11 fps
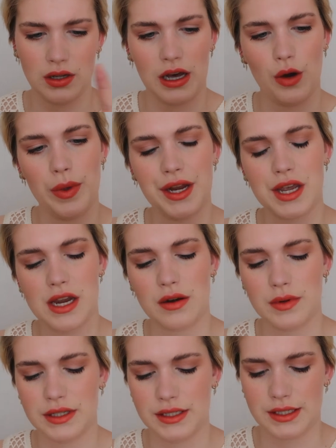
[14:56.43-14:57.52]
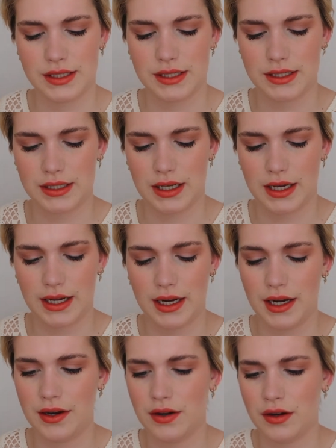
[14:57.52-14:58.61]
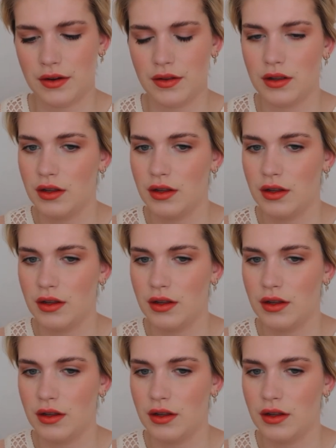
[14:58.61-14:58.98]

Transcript: How many carats highlighter?